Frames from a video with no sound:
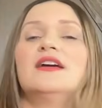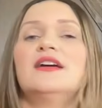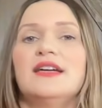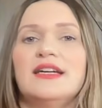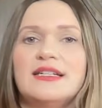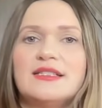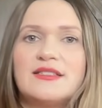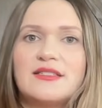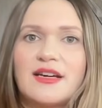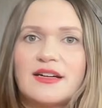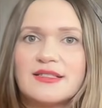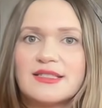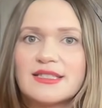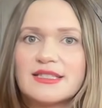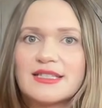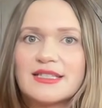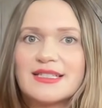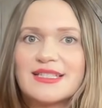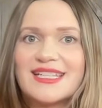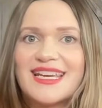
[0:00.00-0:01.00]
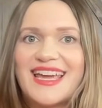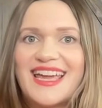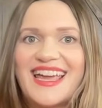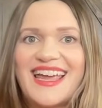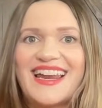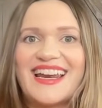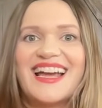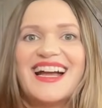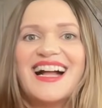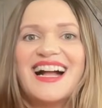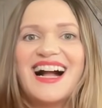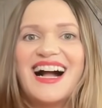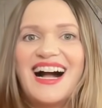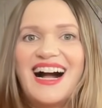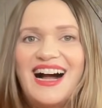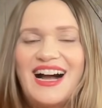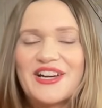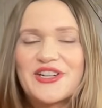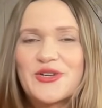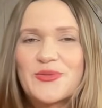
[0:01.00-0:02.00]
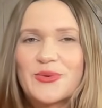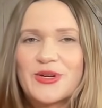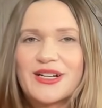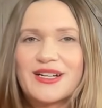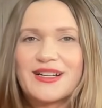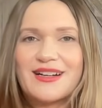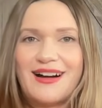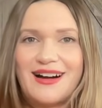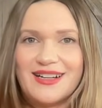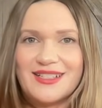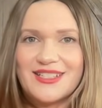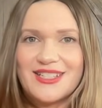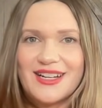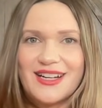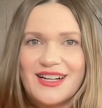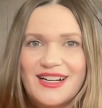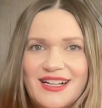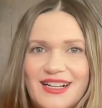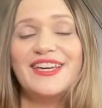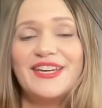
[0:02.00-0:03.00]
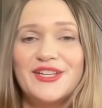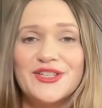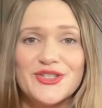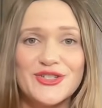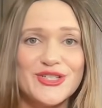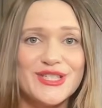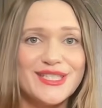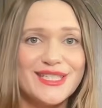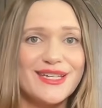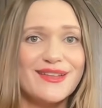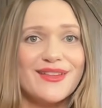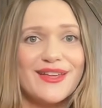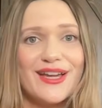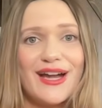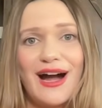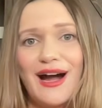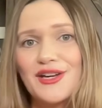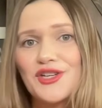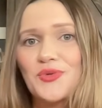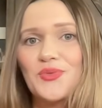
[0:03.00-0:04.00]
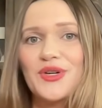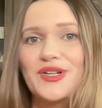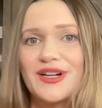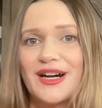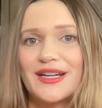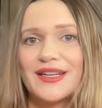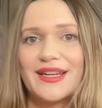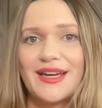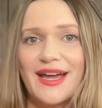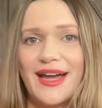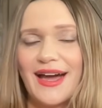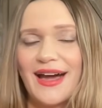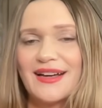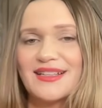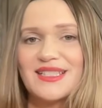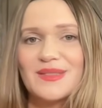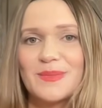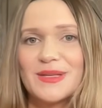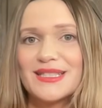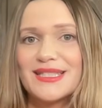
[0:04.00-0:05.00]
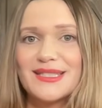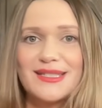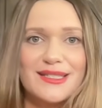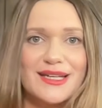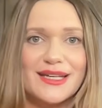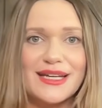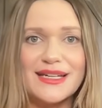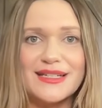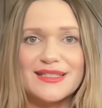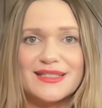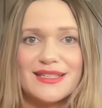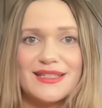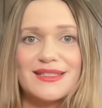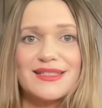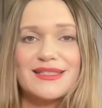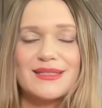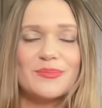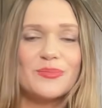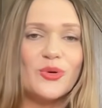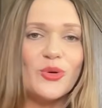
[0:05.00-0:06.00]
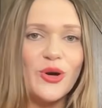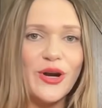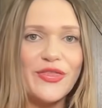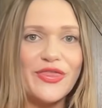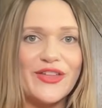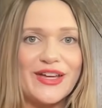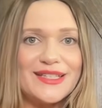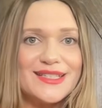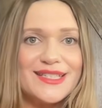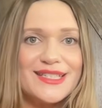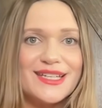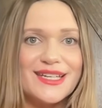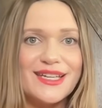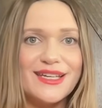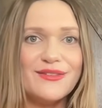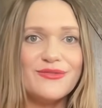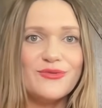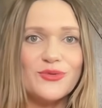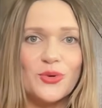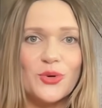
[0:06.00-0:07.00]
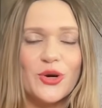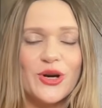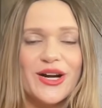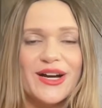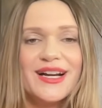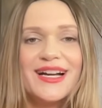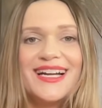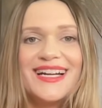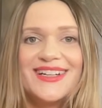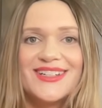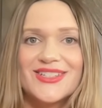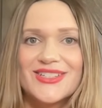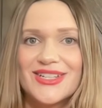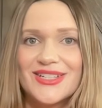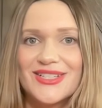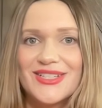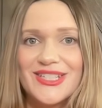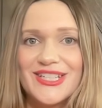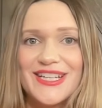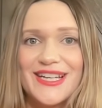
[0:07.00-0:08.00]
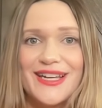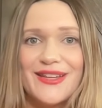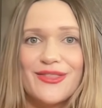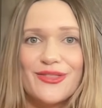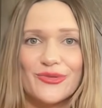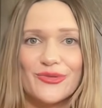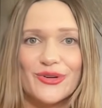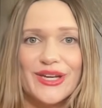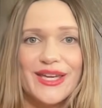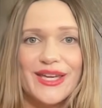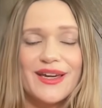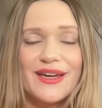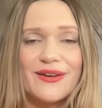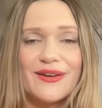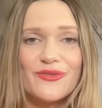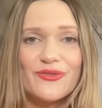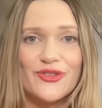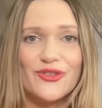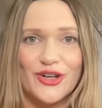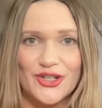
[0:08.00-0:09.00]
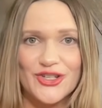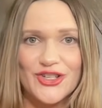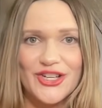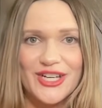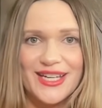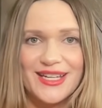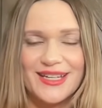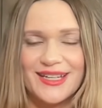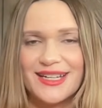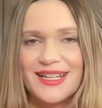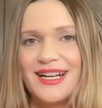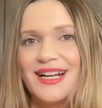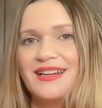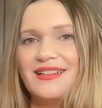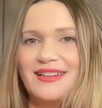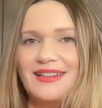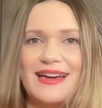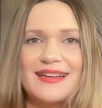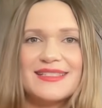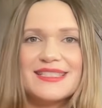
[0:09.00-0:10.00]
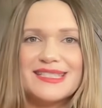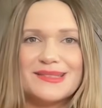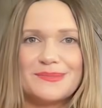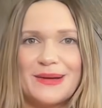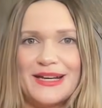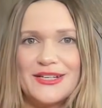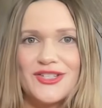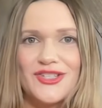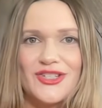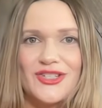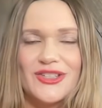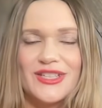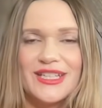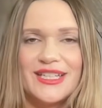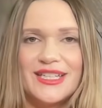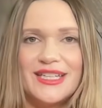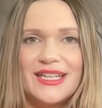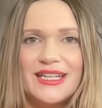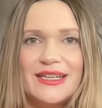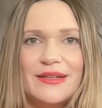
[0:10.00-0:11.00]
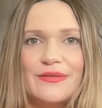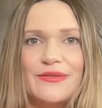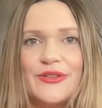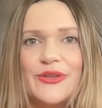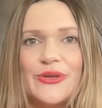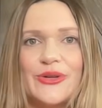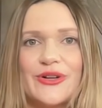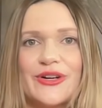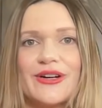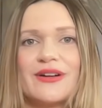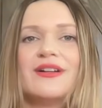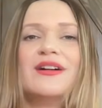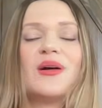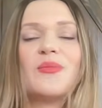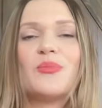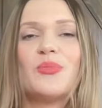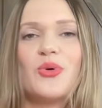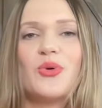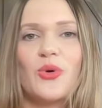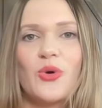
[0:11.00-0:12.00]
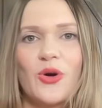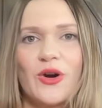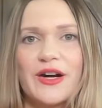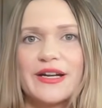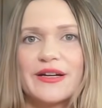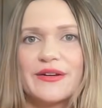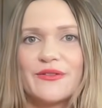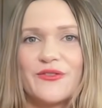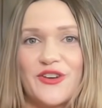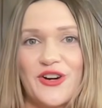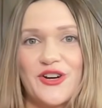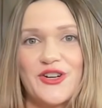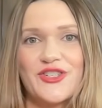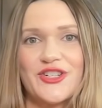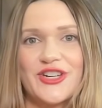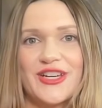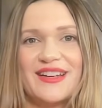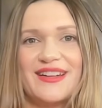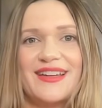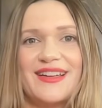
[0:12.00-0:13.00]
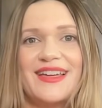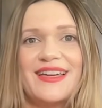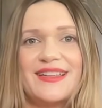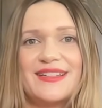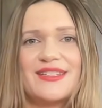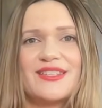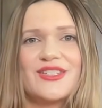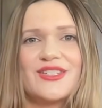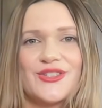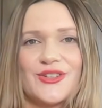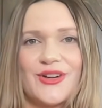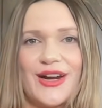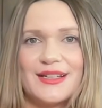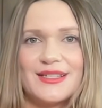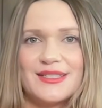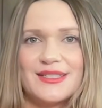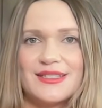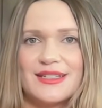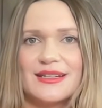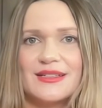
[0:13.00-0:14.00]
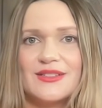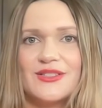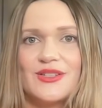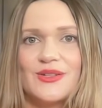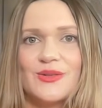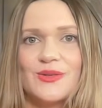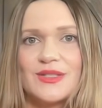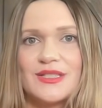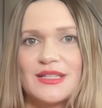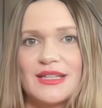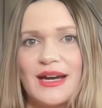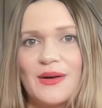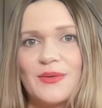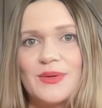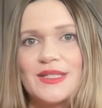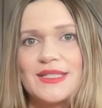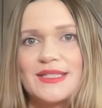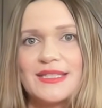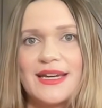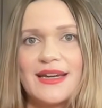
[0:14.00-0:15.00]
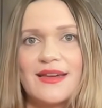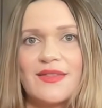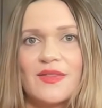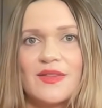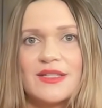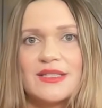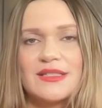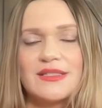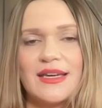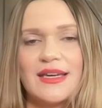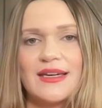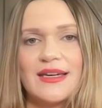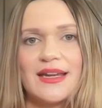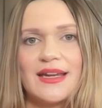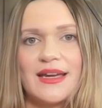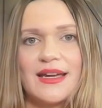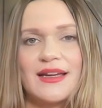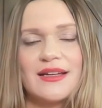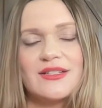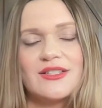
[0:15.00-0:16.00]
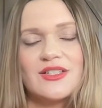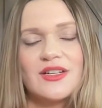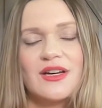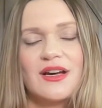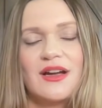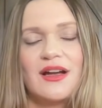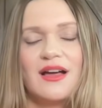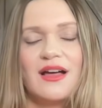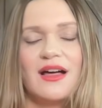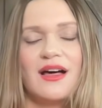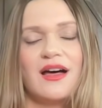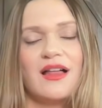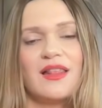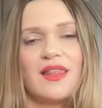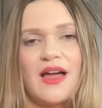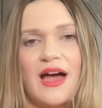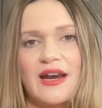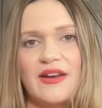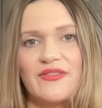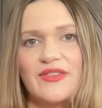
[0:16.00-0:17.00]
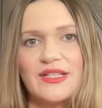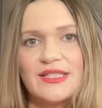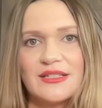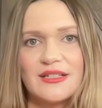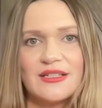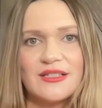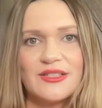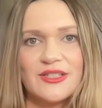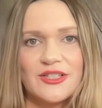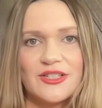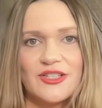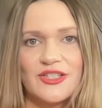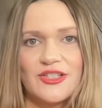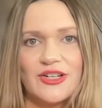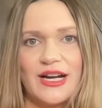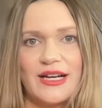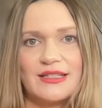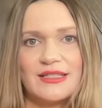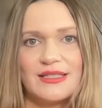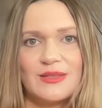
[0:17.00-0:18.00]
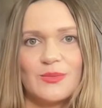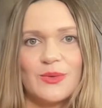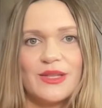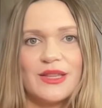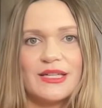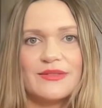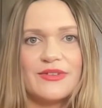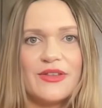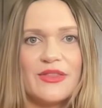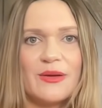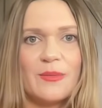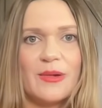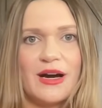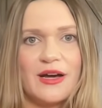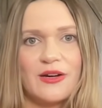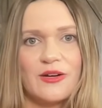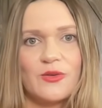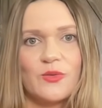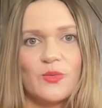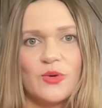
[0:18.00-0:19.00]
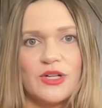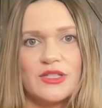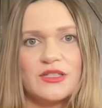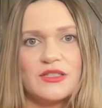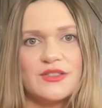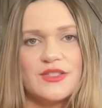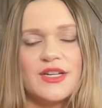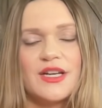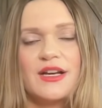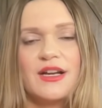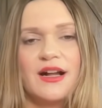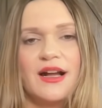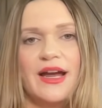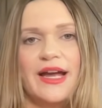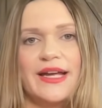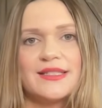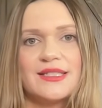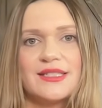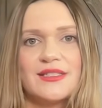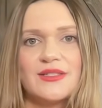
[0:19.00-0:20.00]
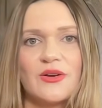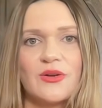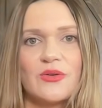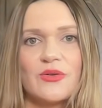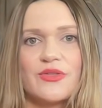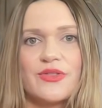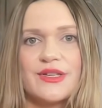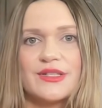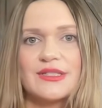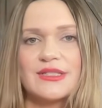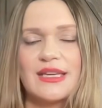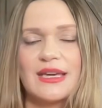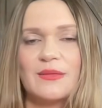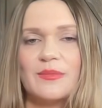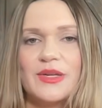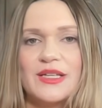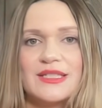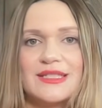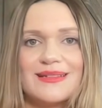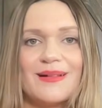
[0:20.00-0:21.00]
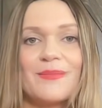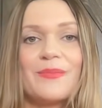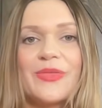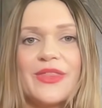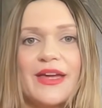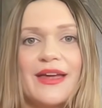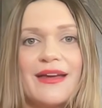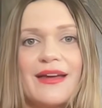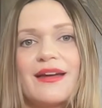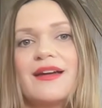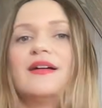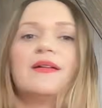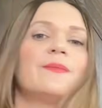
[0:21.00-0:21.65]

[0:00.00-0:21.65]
It does contain ashwagandha. Interestingly, ashwagandha has been studied to support the T4 to T3 conversion, especially if your poor conversion is stress induced. And I would say in this day and age, A lot of us are under stress. We live in the modern world. And so this can be something